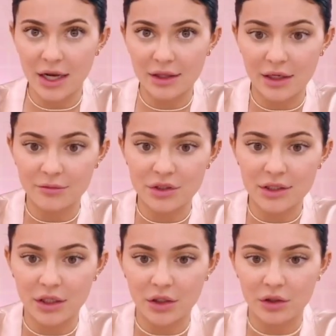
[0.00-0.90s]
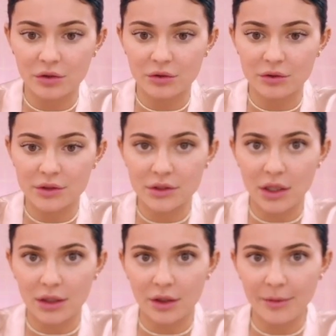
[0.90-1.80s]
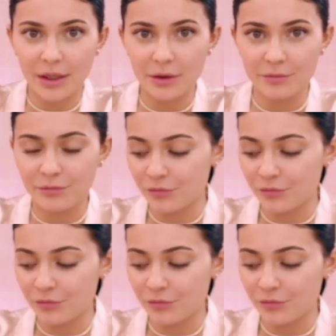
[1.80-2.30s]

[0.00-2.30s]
And then I'm just gonna use a little bit